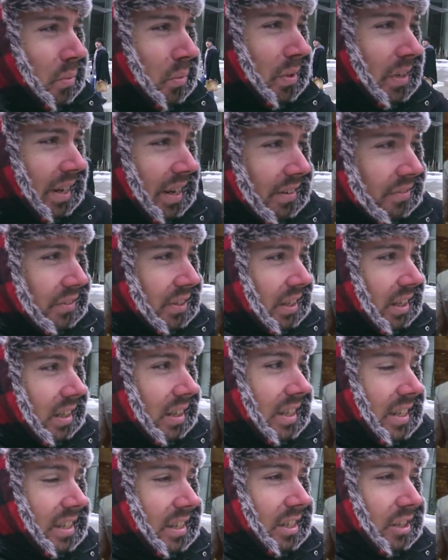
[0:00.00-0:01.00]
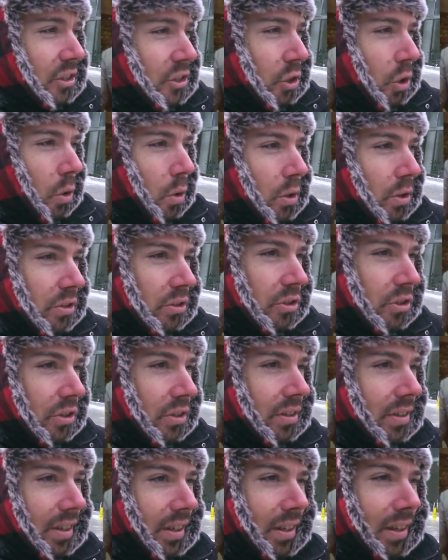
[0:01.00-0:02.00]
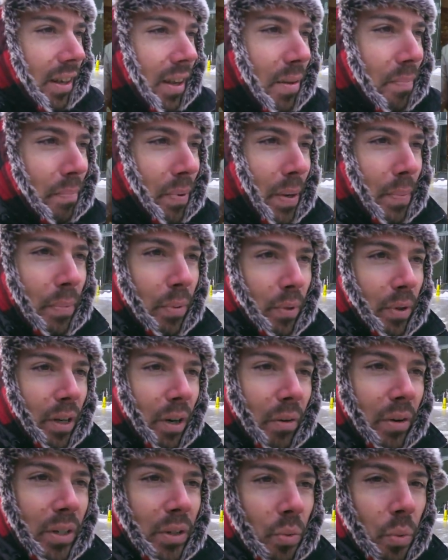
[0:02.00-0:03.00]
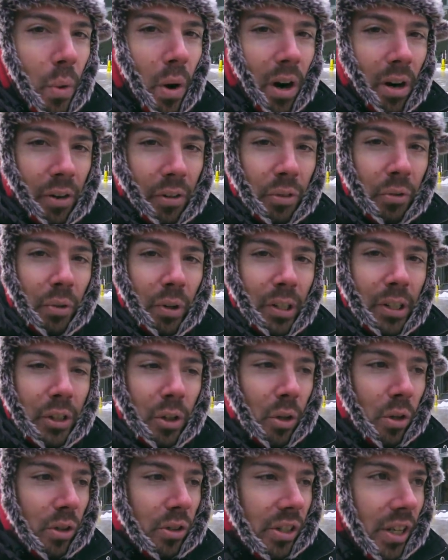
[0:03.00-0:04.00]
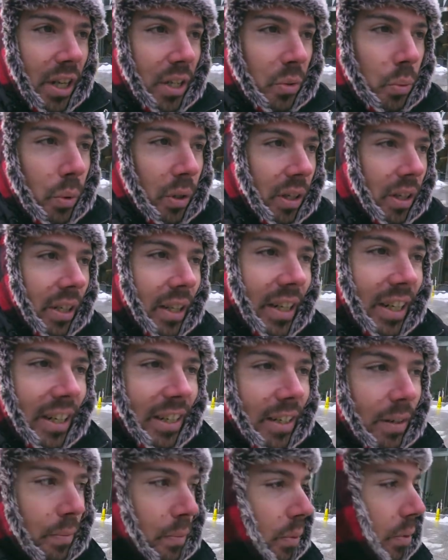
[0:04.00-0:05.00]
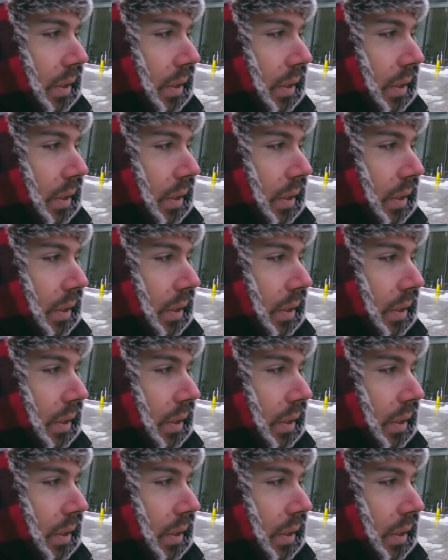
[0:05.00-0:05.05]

We'd have to clean the doors, and people would always walk through our doors as we're cleaning them.